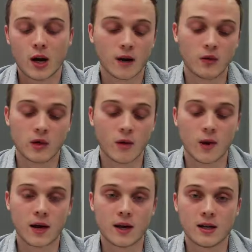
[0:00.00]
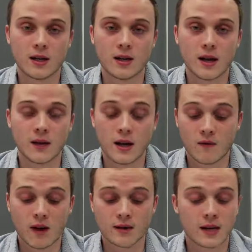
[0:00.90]
And if you don't want to
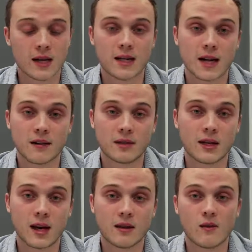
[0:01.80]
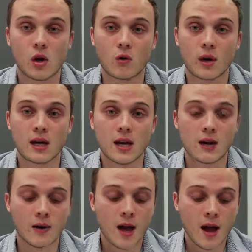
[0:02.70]
invest in ETFs, you can end the video right
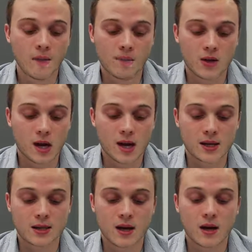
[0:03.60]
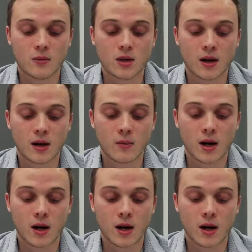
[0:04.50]
here. But the next stock I'll be talking